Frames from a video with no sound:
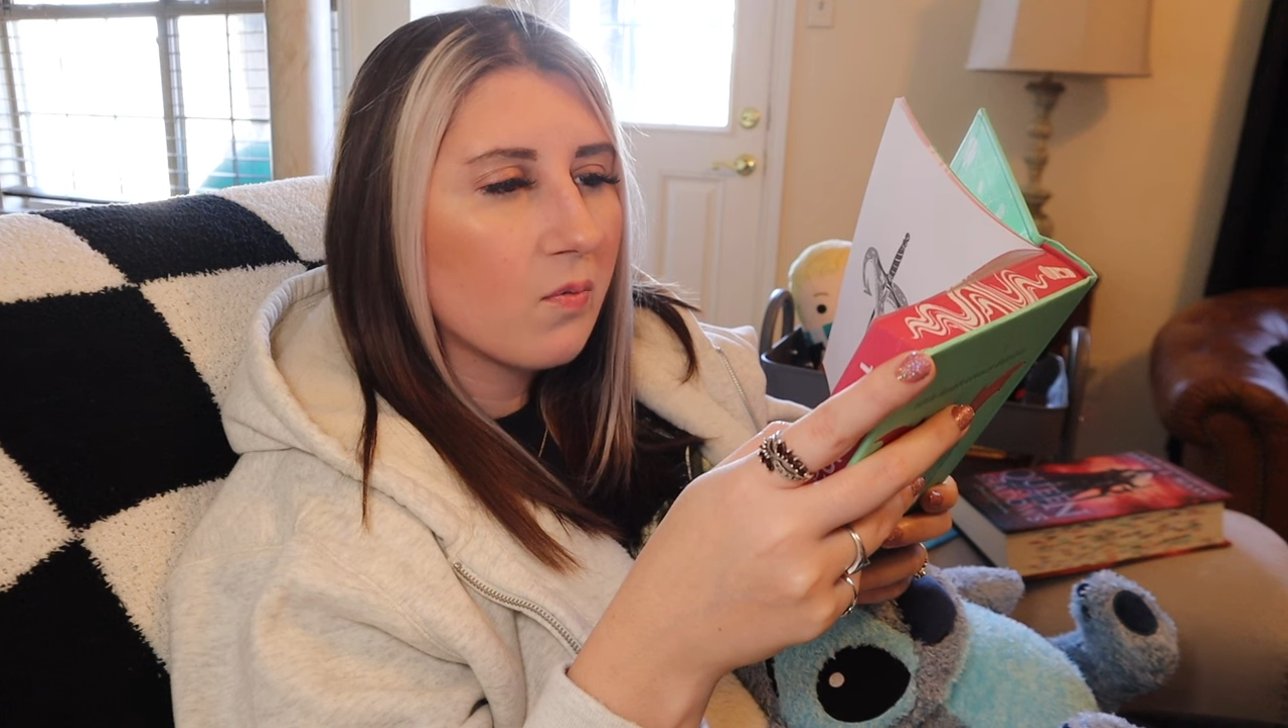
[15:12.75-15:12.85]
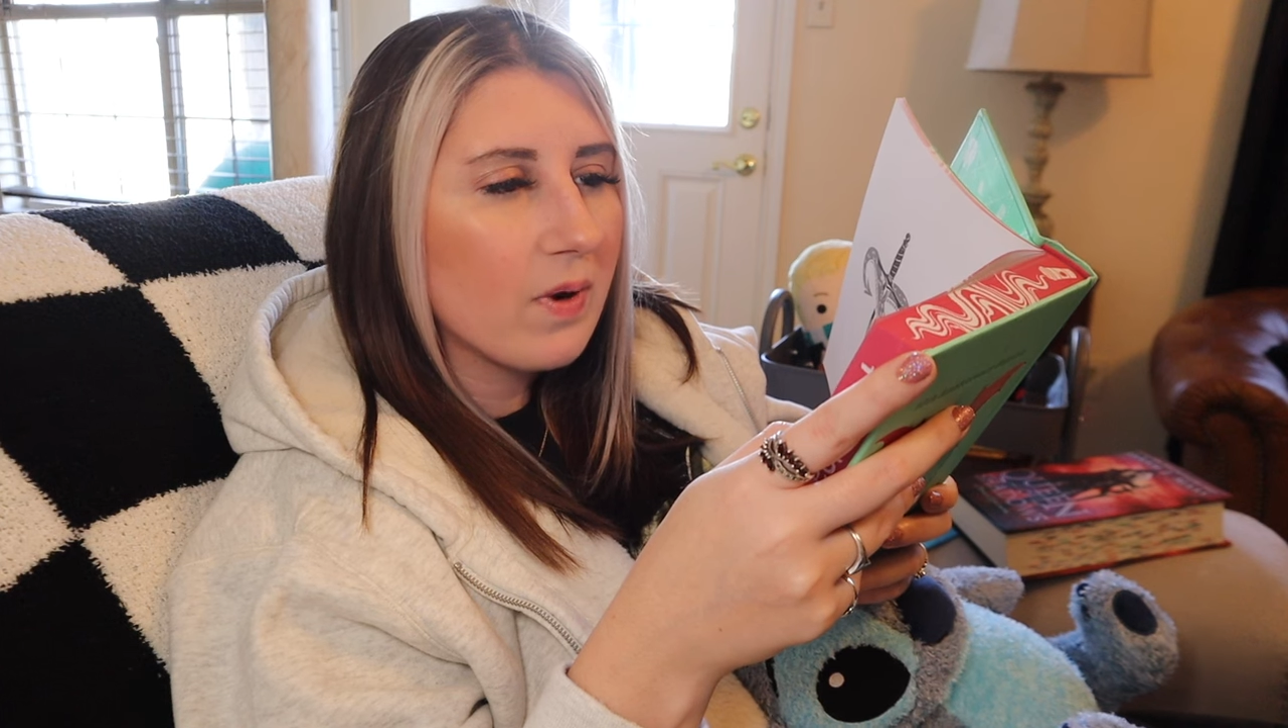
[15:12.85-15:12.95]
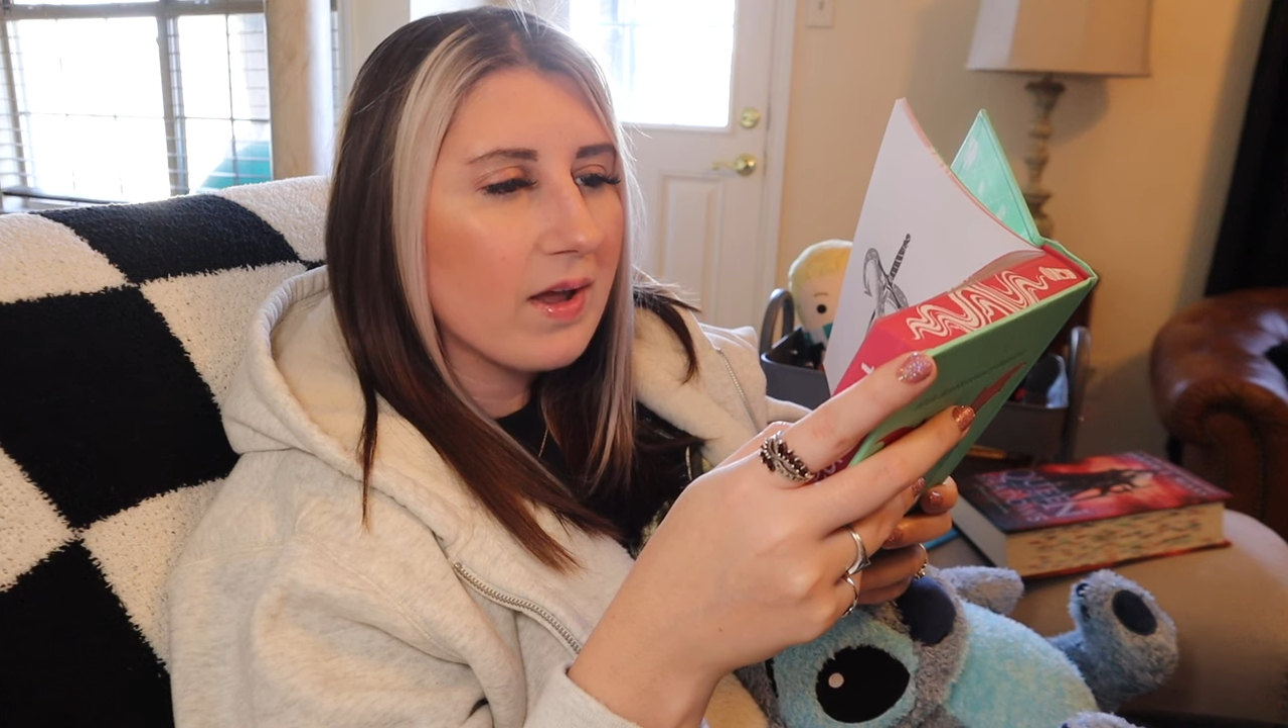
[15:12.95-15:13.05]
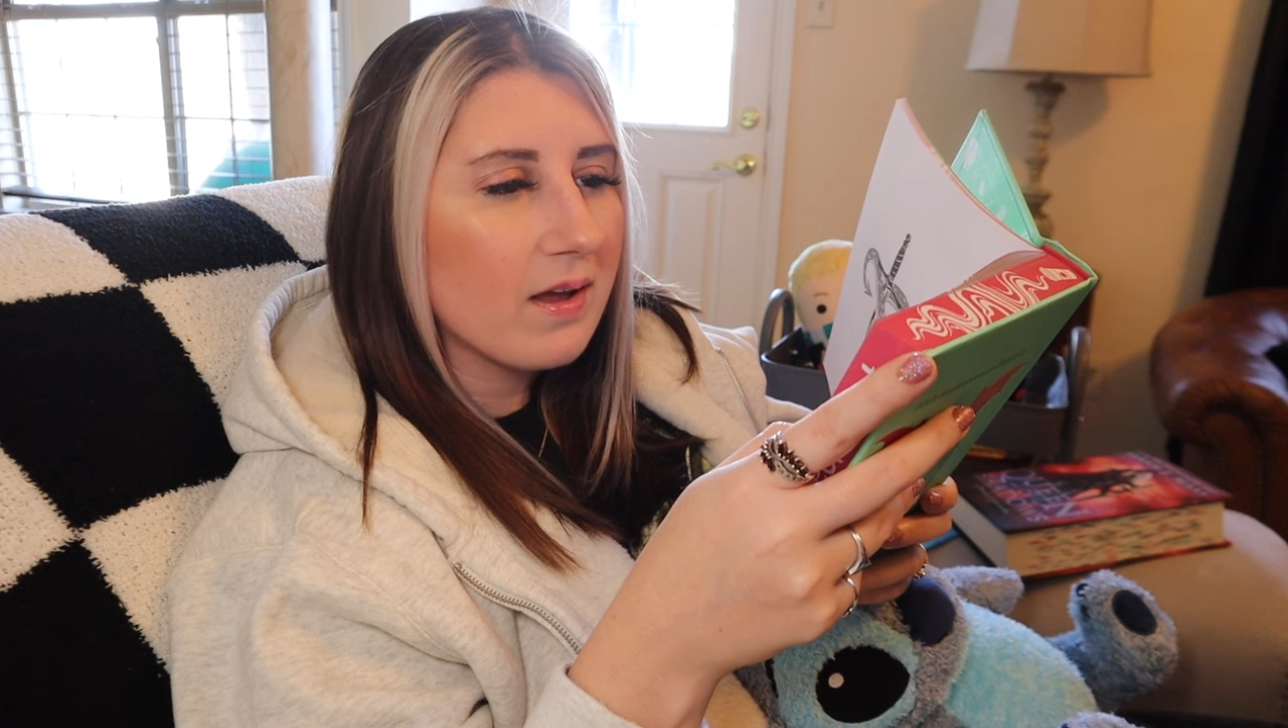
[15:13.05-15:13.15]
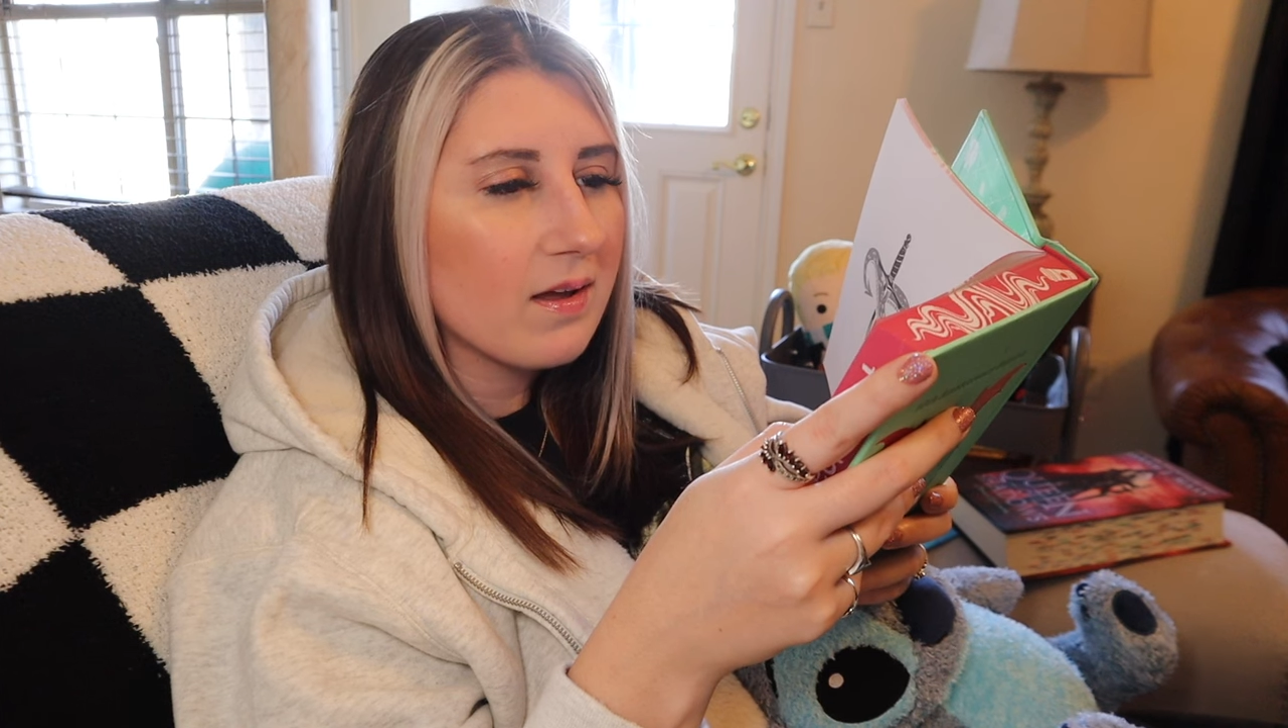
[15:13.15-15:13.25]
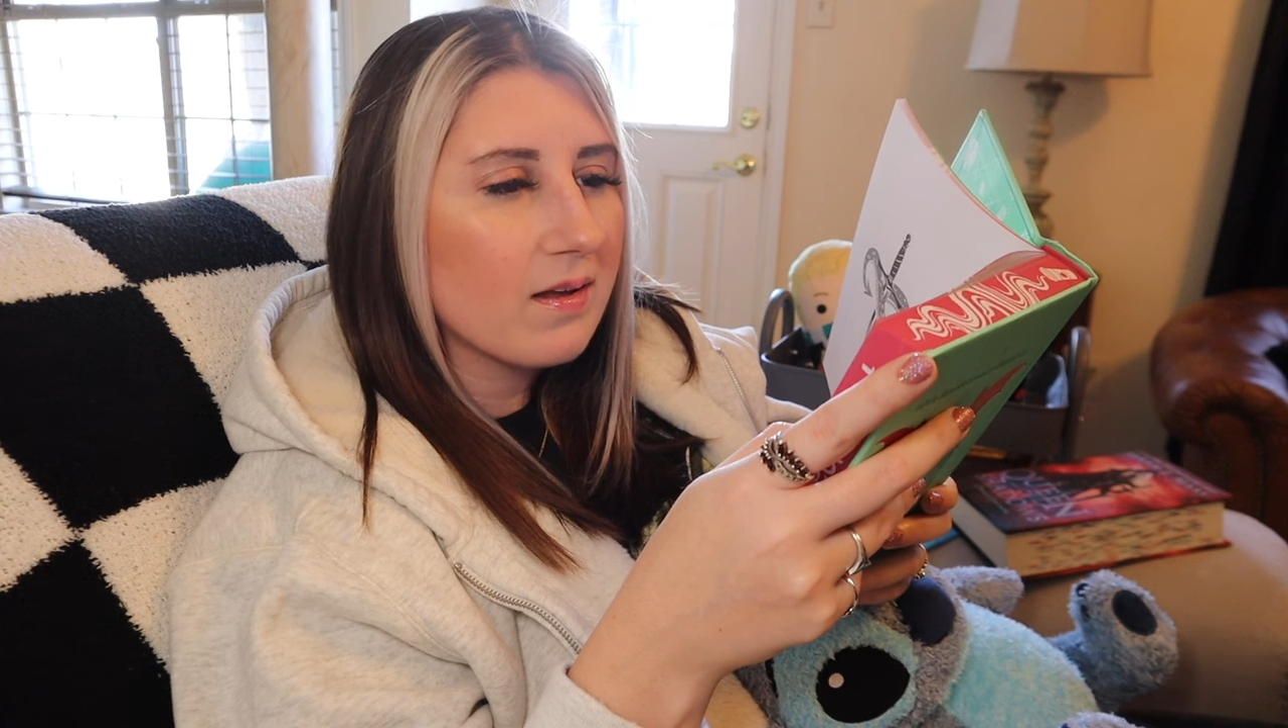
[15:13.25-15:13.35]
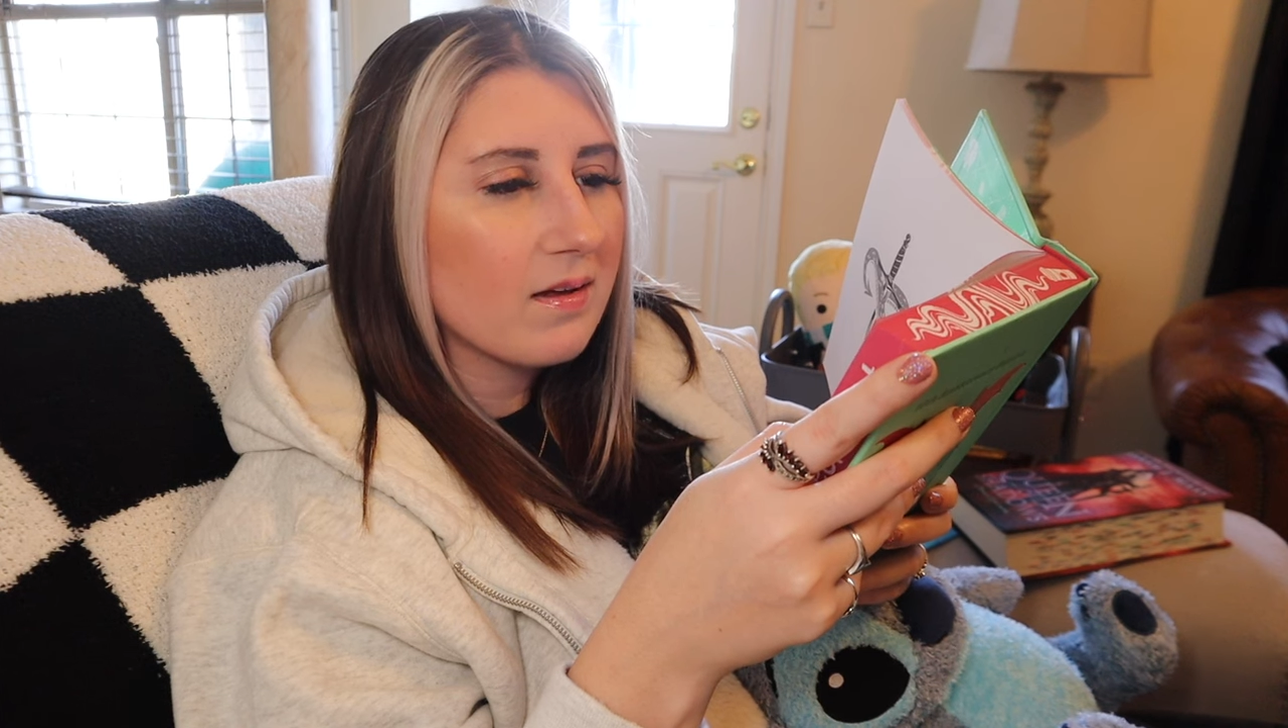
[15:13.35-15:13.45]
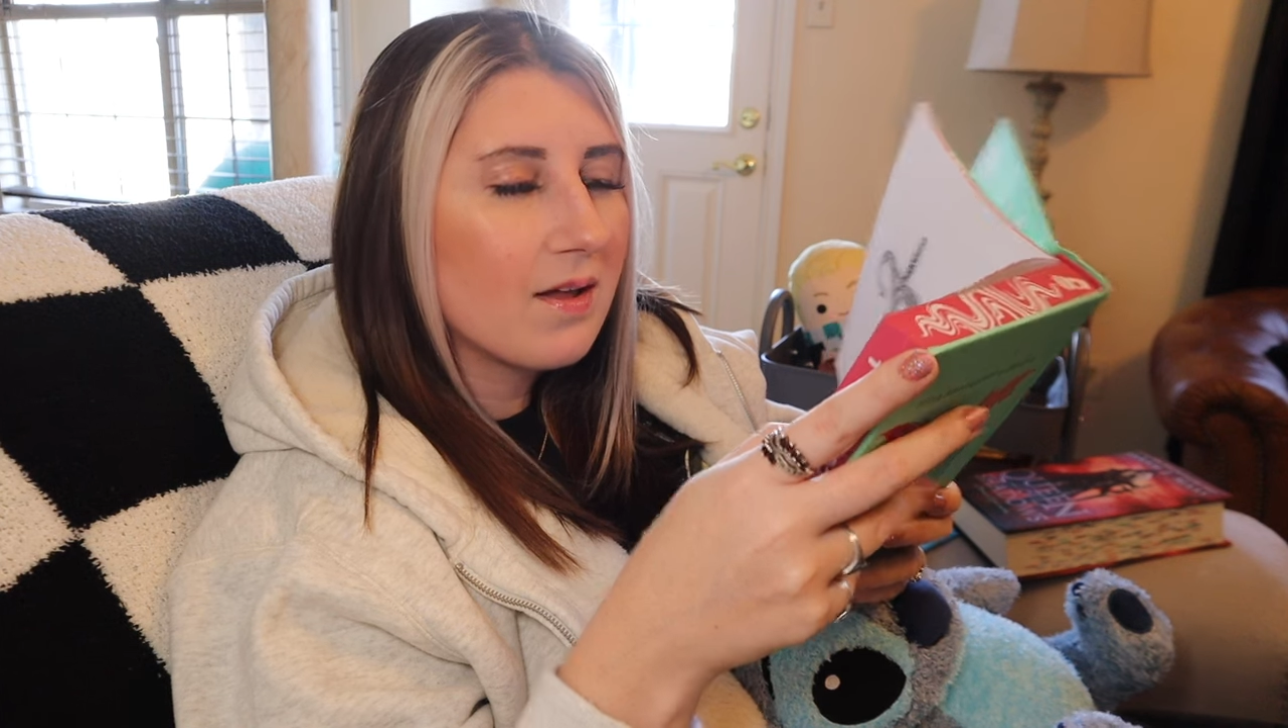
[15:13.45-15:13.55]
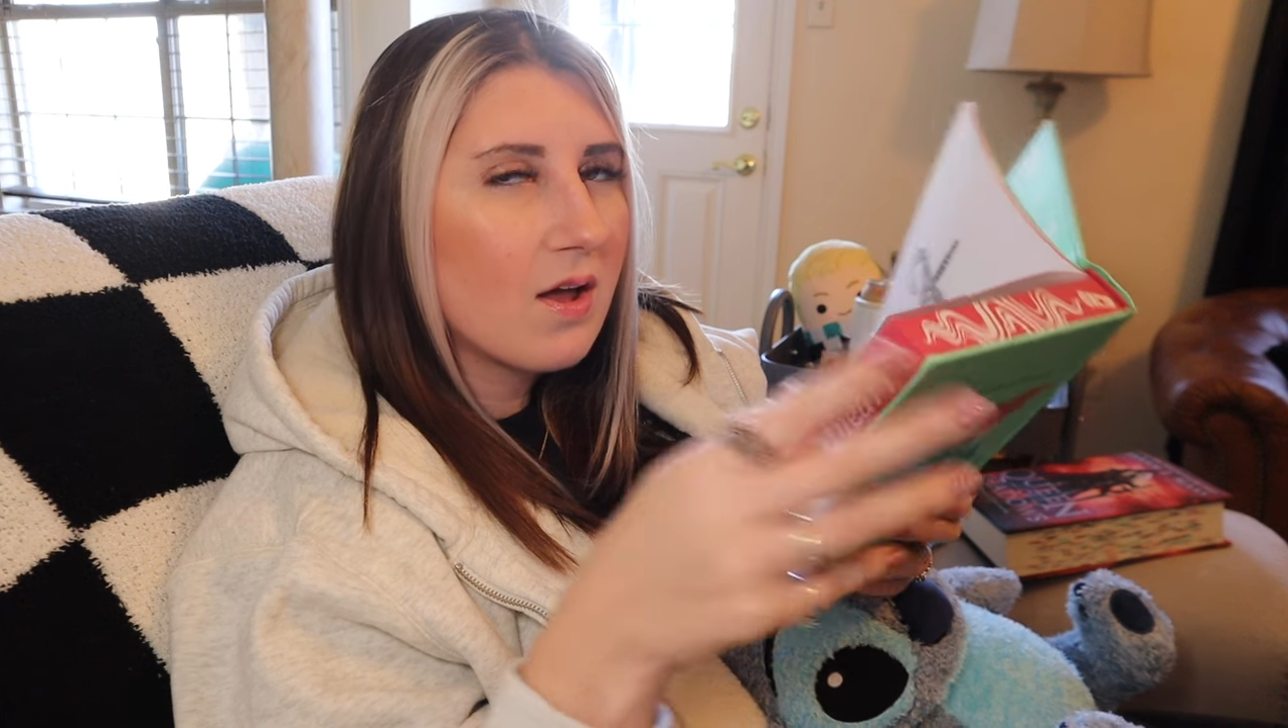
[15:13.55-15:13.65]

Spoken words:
Wait.